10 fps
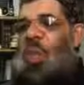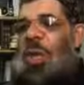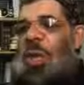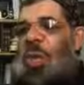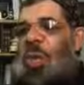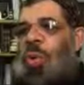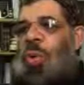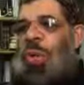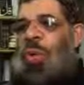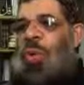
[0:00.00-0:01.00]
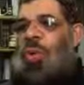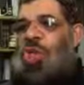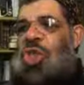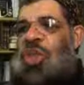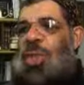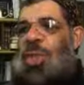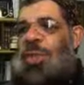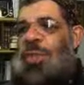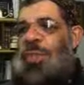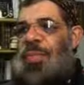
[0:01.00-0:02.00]
we're going to be questioned.
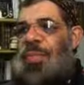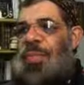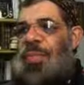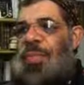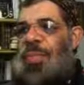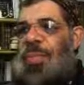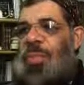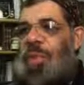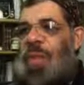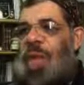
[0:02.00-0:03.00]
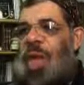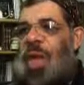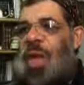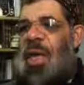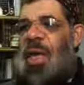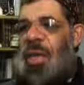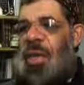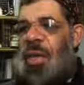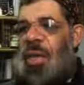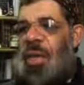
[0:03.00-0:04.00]
Okay?
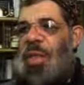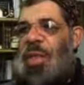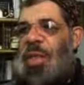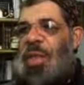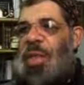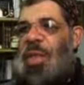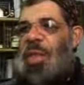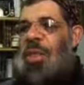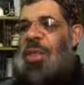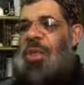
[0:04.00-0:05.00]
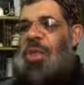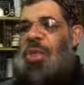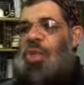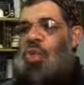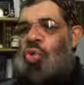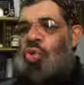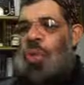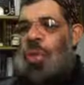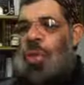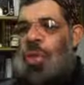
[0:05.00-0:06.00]
Number two,
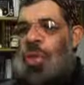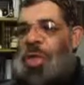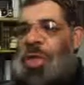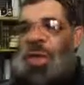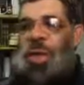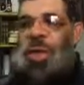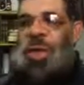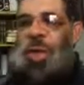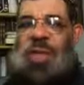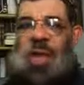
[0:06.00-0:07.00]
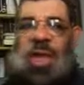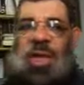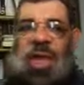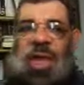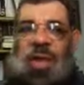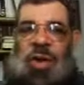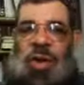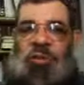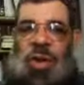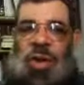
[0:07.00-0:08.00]
he is the creator
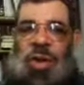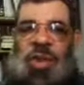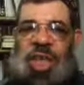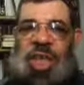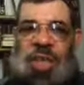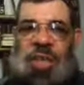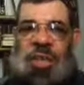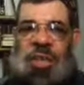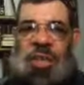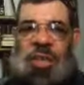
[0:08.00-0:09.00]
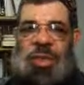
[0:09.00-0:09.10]
of all things,